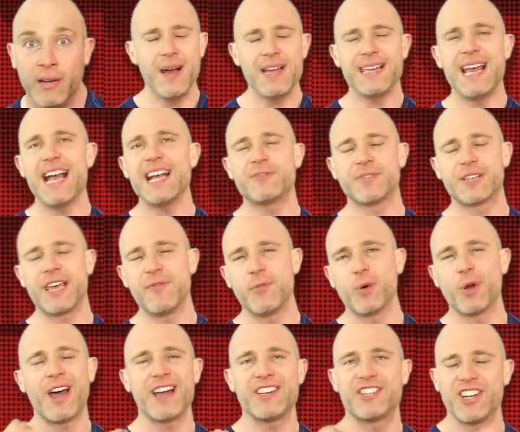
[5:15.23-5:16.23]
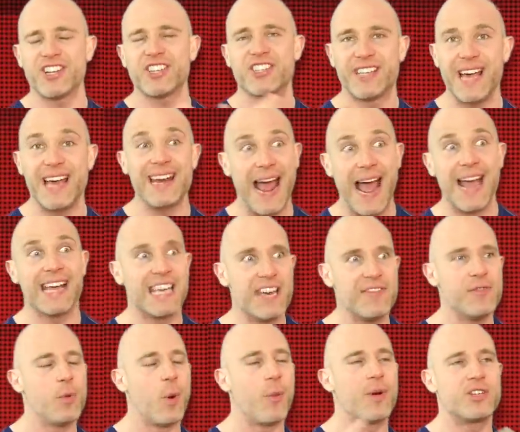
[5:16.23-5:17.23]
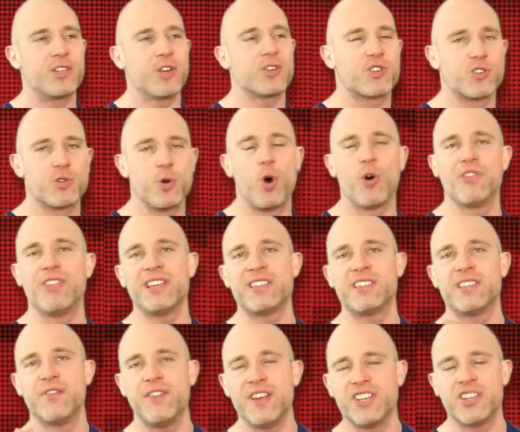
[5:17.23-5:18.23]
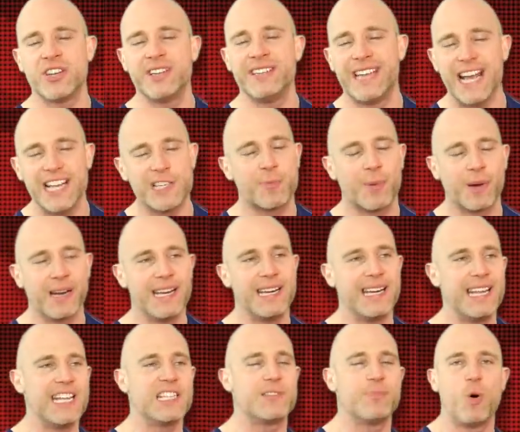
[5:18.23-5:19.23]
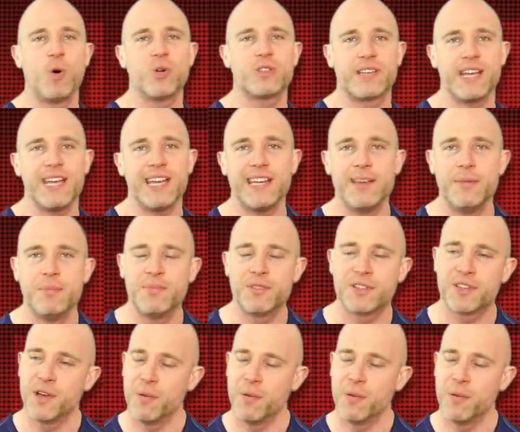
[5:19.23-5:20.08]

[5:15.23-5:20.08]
But yes, given what I just said and given what we just saw, this division desperately needs more teams.